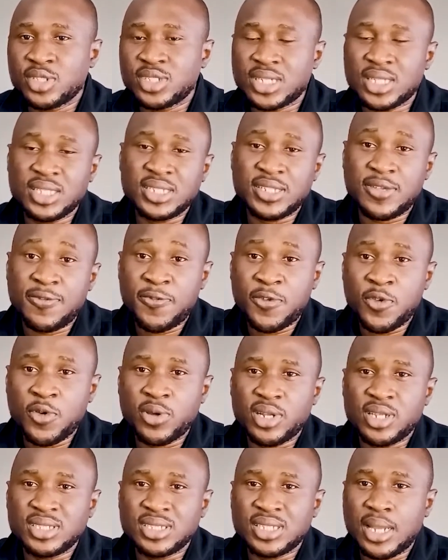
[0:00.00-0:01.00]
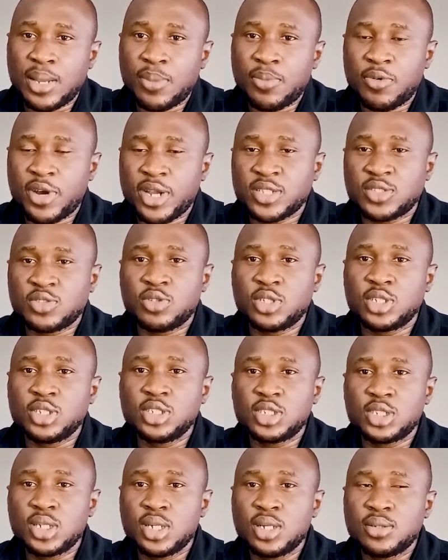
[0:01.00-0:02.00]
And there's a few others in that price
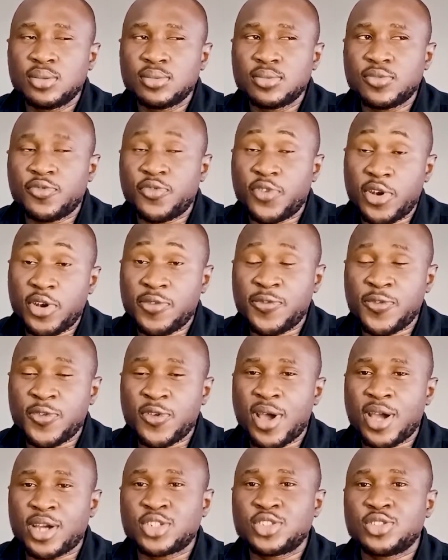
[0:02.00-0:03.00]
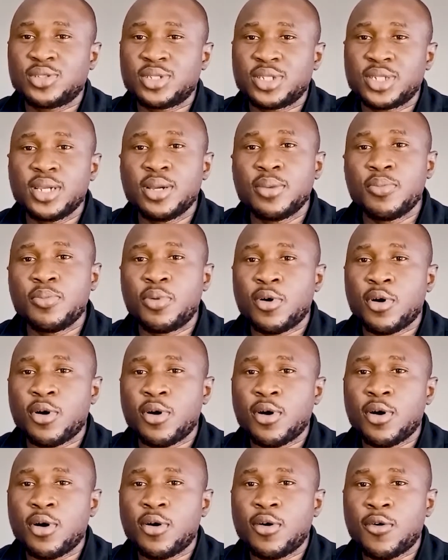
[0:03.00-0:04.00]
range, very few actually,
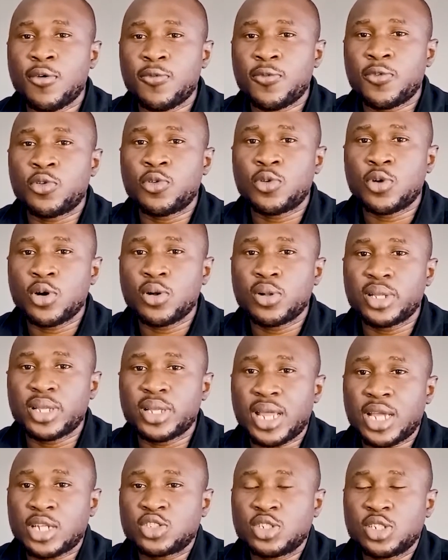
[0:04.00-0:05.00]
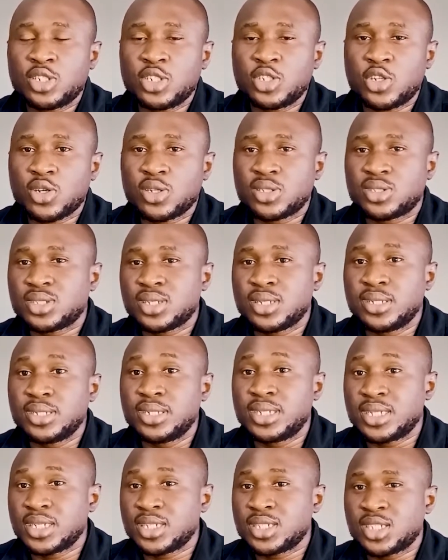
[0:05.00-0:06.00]
but overall it actually does a
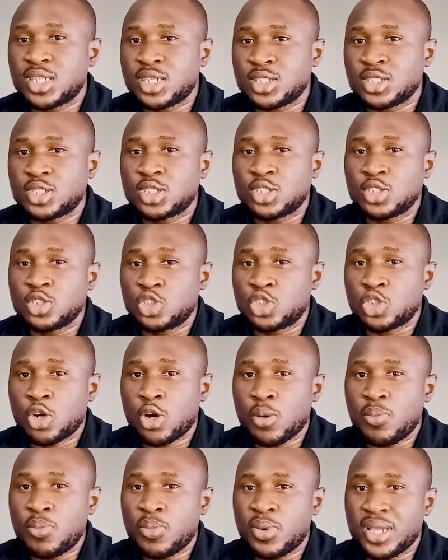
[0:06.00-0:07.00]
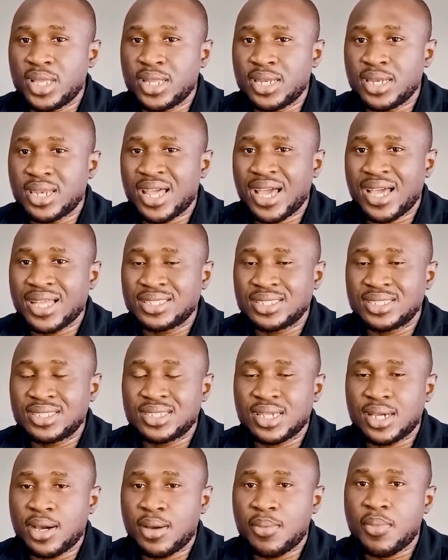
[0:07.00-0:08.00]
decent job in that
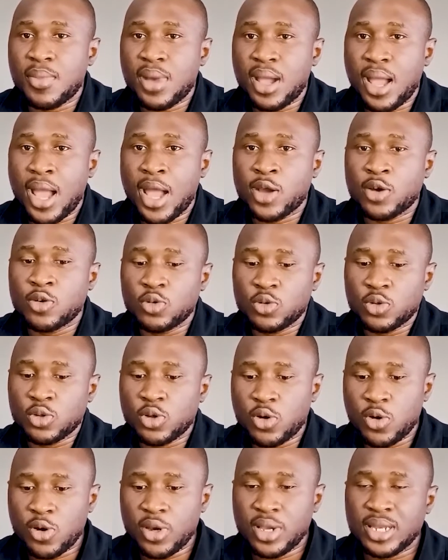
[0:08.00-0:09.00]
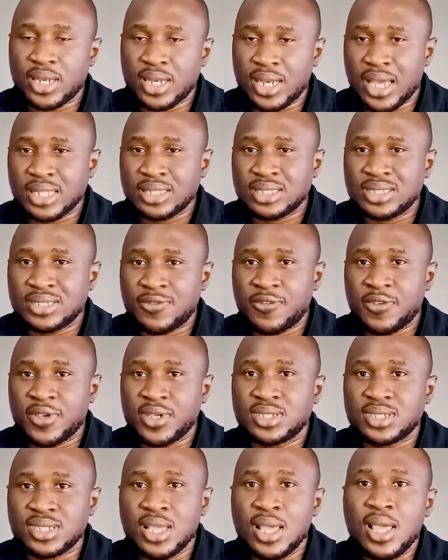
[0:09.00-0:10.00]
angle or in that
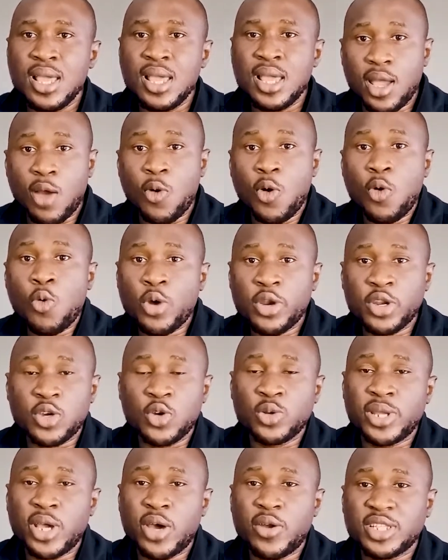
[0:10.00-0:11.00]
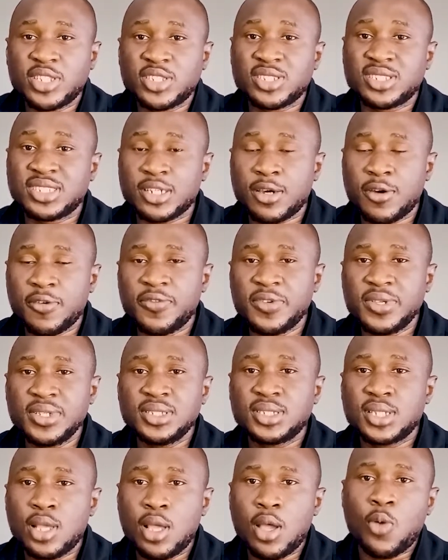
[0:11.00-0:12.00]
space. I don't want to go down into
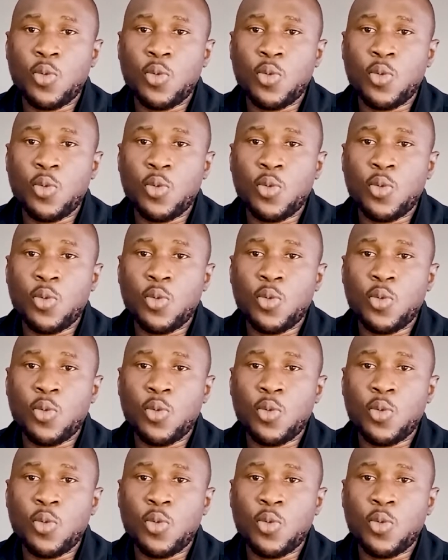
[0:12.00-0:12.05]
selfies.